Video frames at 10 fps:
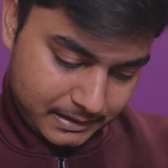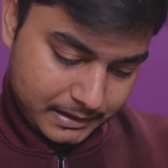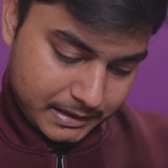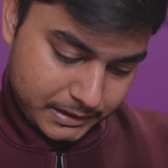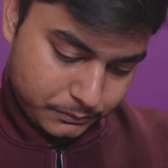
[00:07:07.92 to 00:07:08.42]

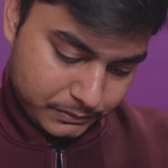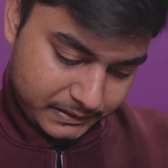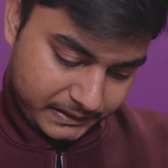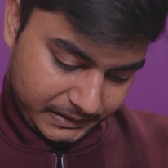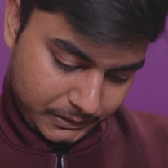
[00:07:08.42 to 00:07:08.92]
Yeah, you will
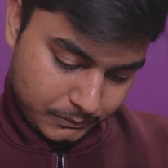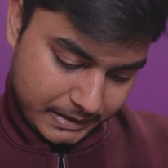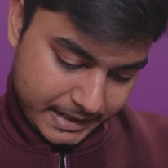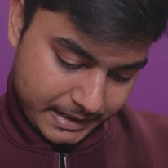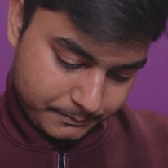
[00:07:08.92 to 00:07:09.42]
see
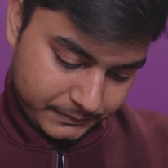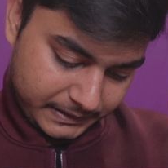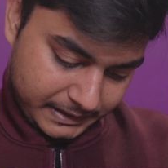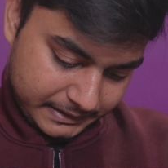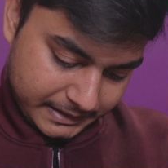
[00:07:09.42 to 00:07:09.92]
why I'm
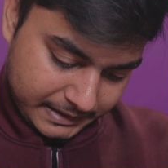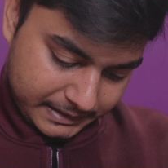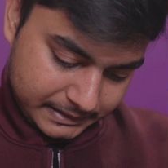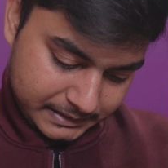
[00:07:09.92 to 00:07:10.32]
saying that.